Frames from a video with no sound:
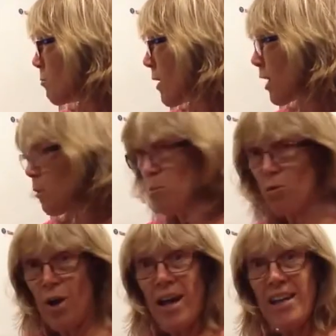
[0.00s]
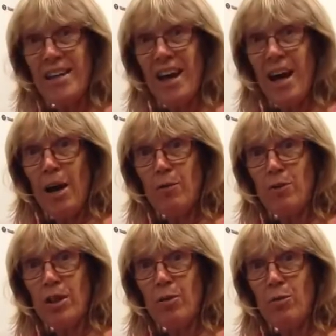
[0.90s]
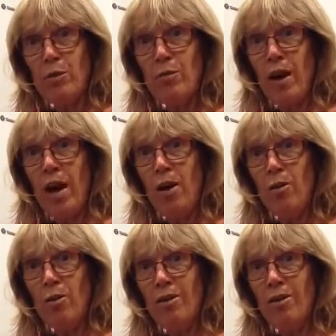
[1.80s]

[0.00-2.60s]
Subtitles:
make a break after every vowel,